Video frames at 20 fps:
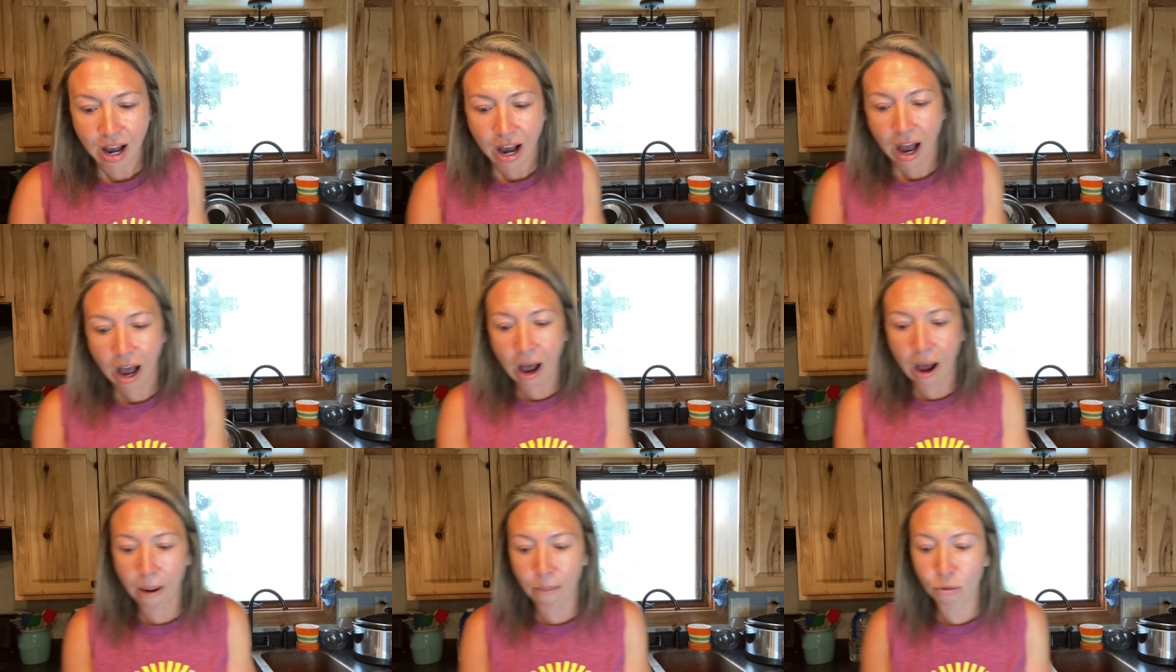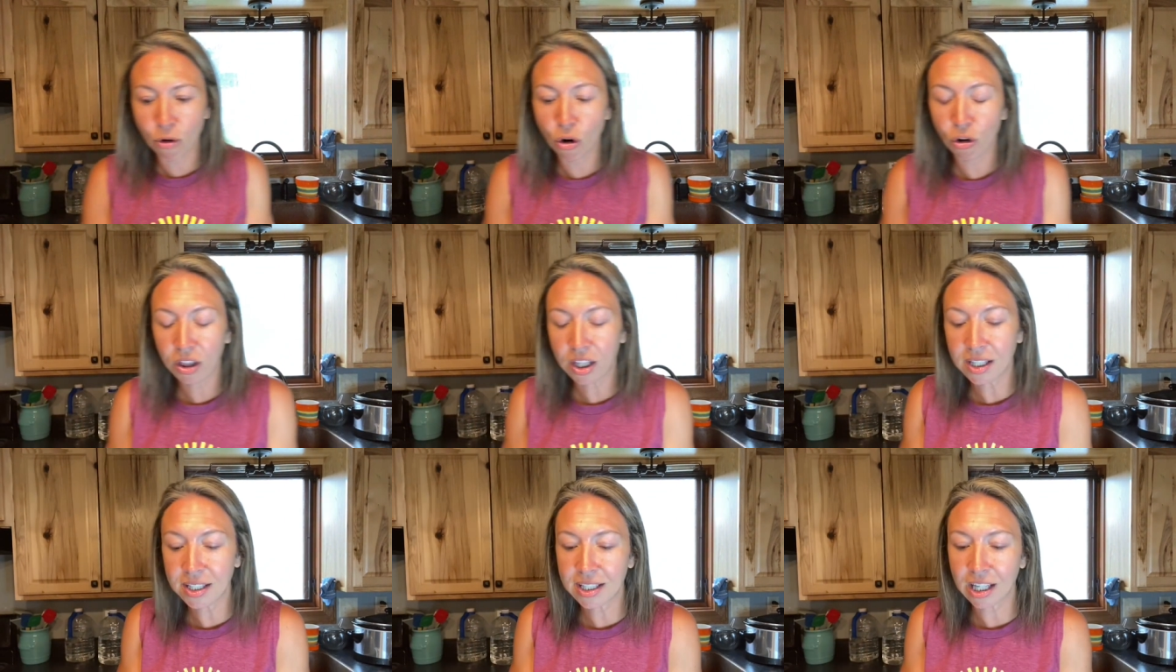Um,
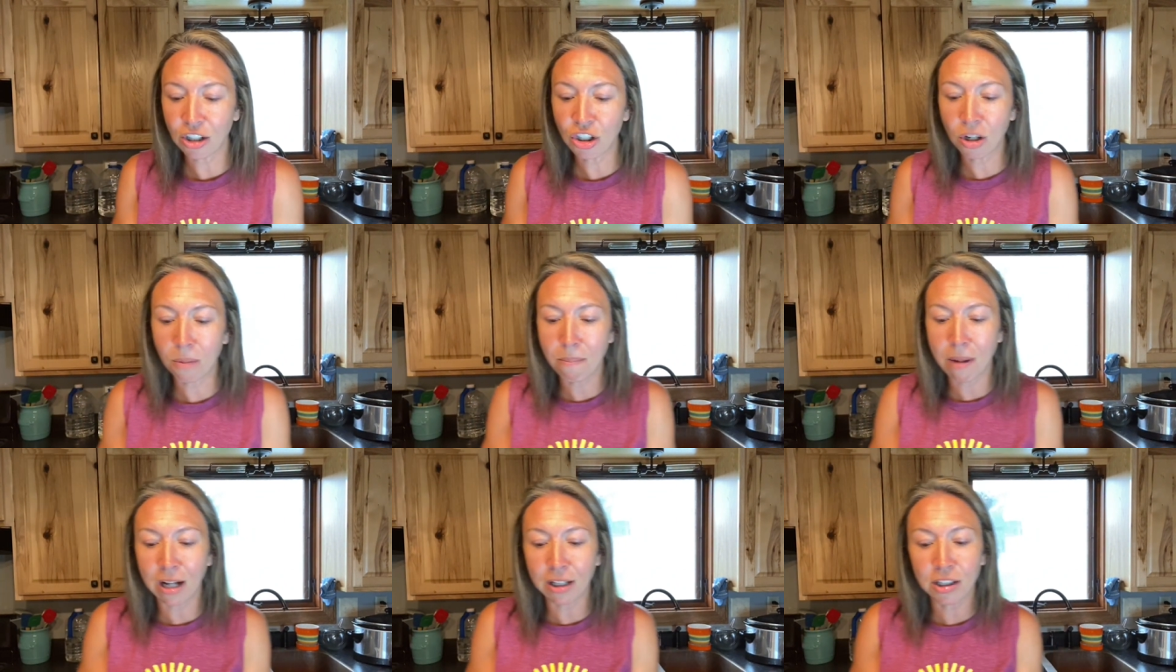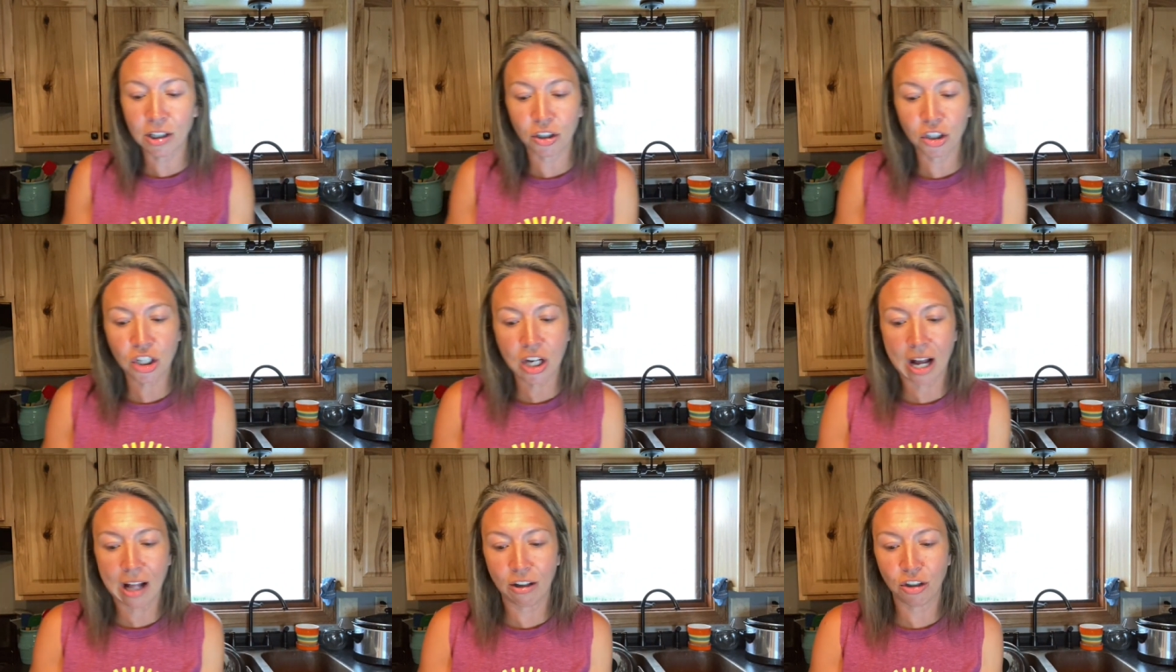Ruth, it's such a mental
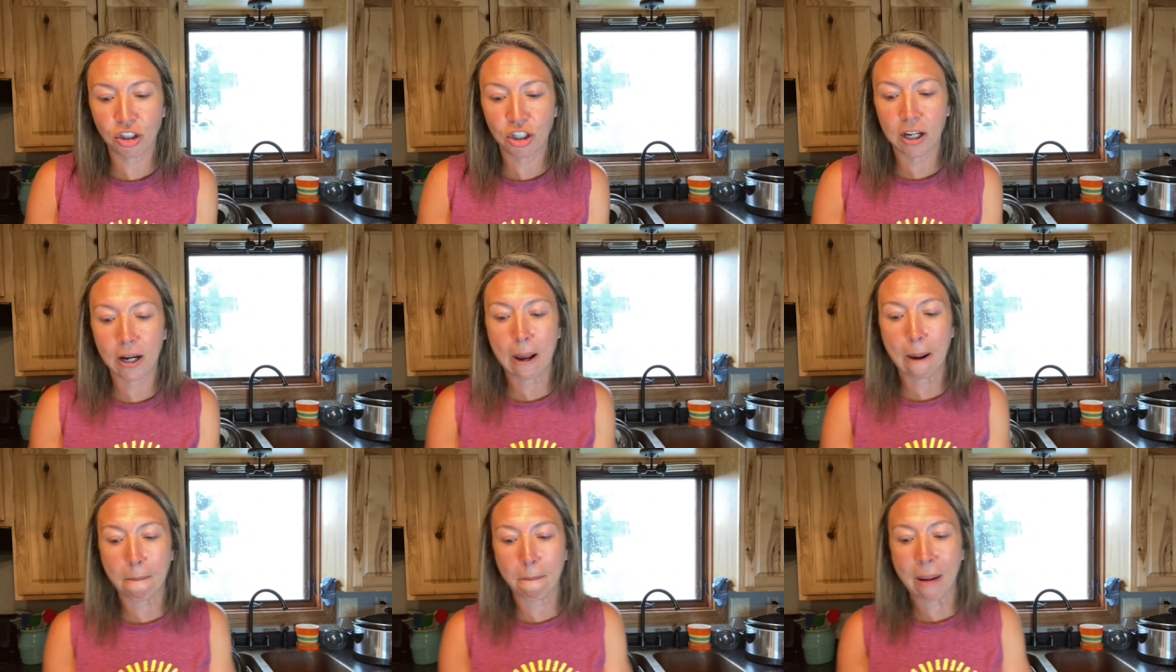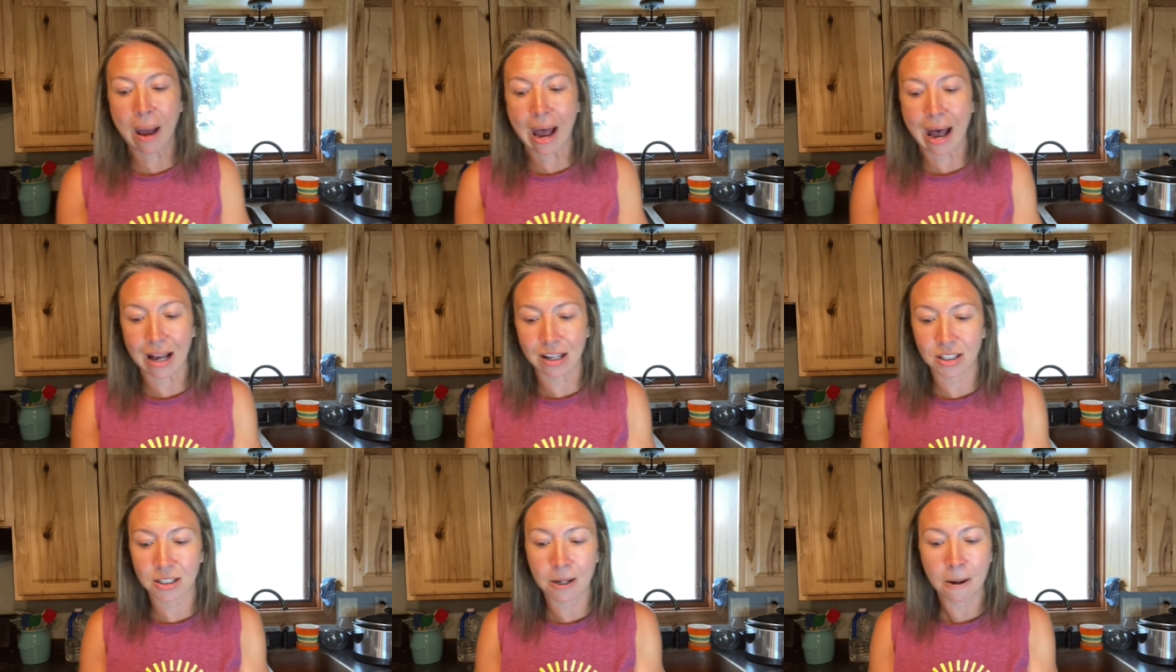challenge to get
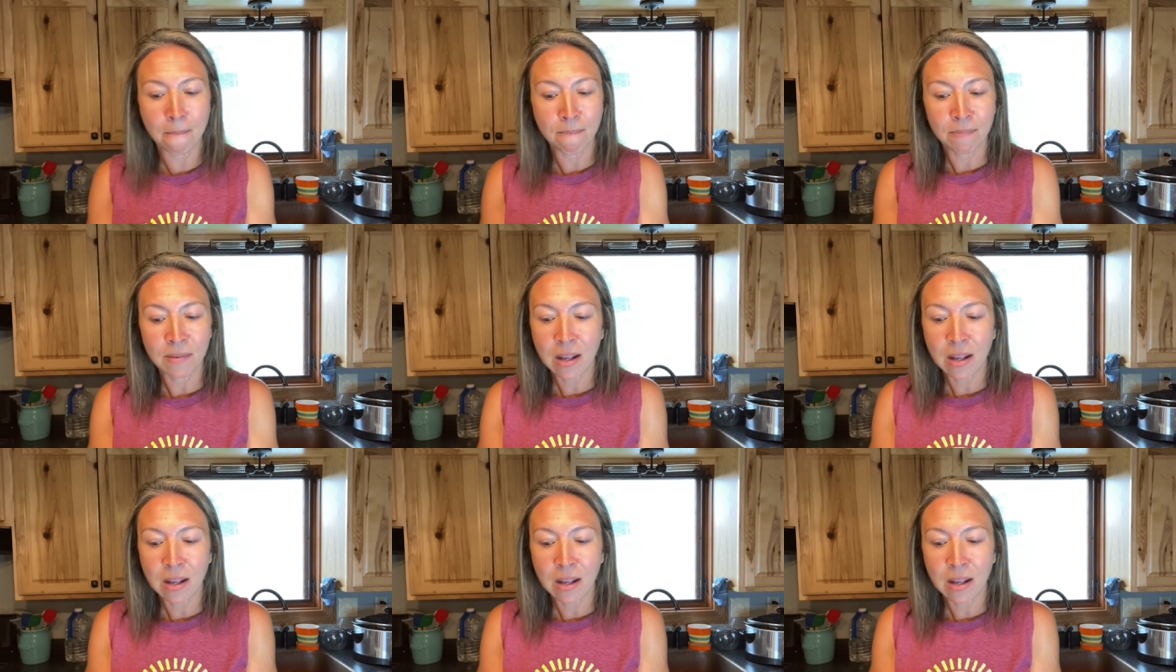past.